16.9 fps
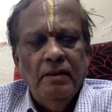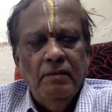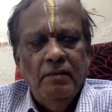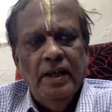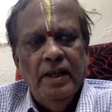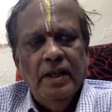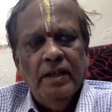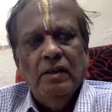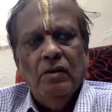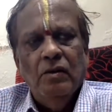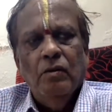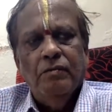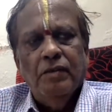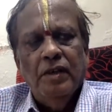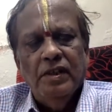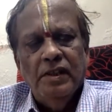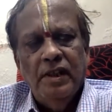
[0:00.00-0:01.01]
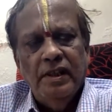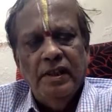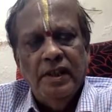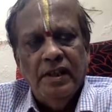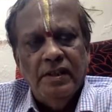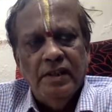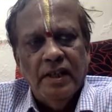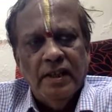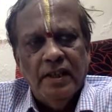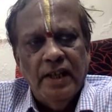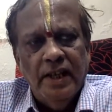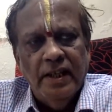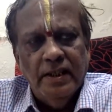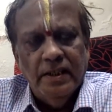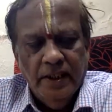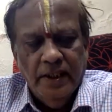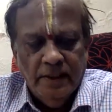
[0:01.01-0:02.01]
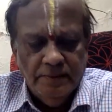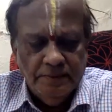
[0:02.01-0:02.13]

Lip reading: where the loan facilities are granted.